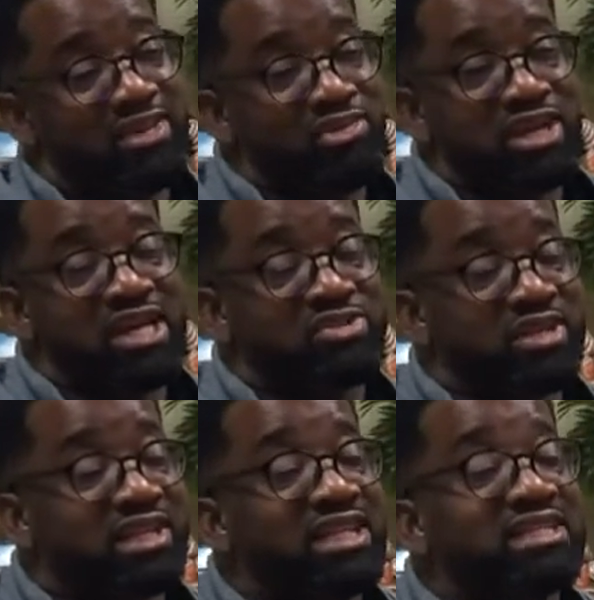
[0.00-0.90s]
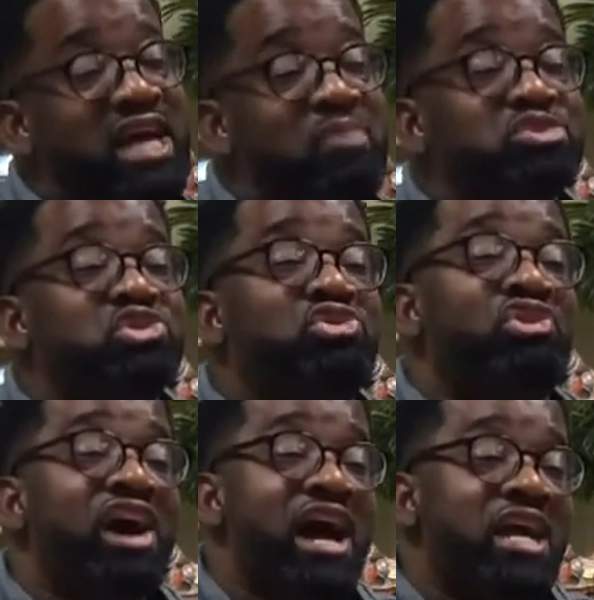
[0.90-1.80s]
Reentry. At least I'm
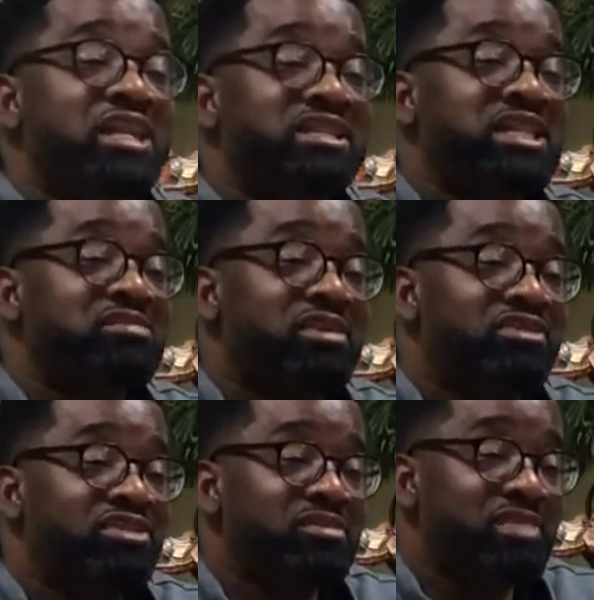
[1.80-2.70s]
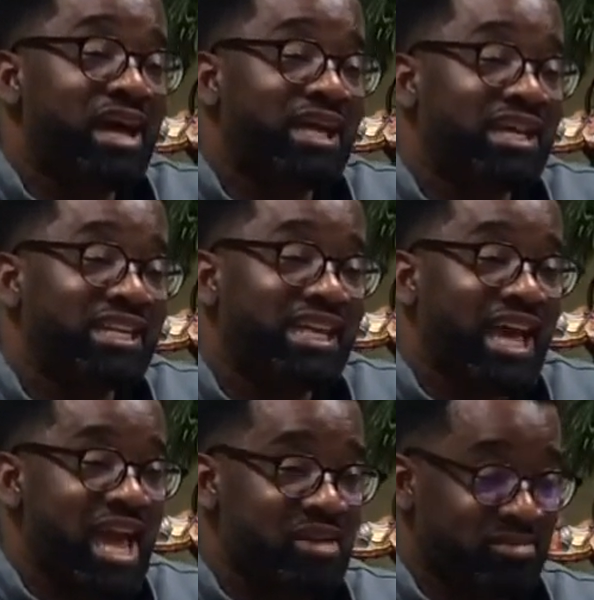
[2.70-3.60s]
trying to stick my foot back in the
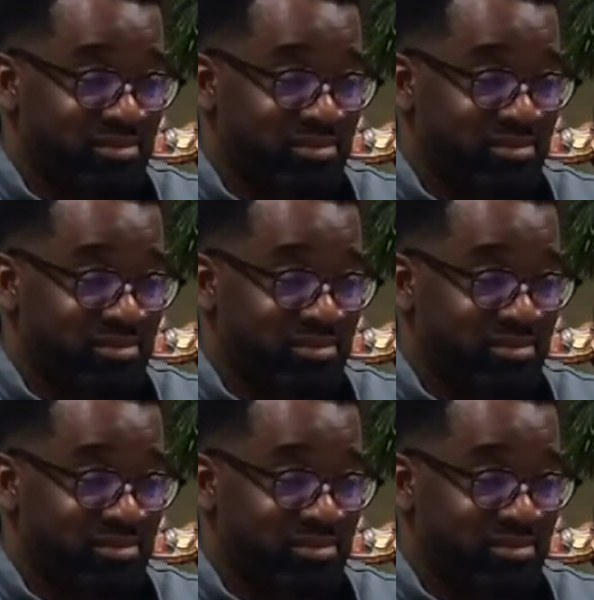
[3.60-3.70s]
game.